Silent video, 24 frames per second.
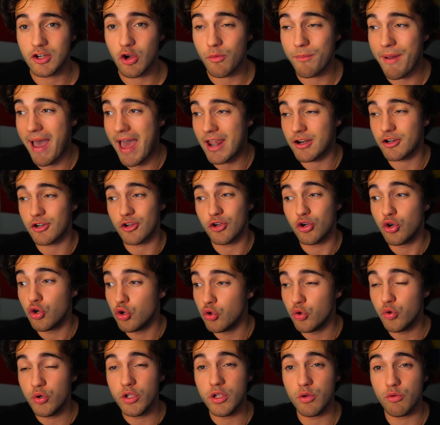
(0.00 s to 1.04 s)
no matter
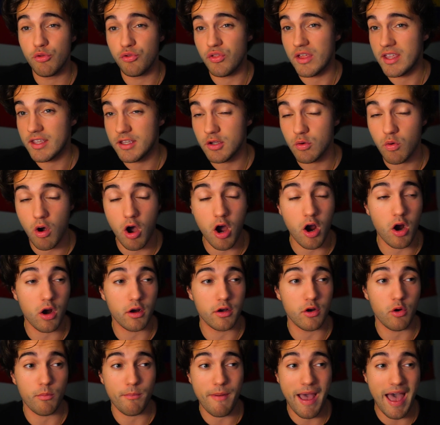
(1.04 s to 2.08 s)
who you think you
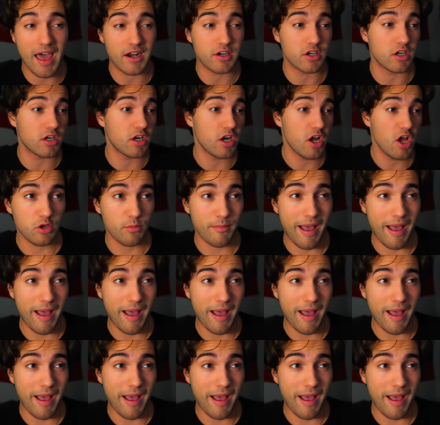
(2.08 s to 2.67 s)
are no matter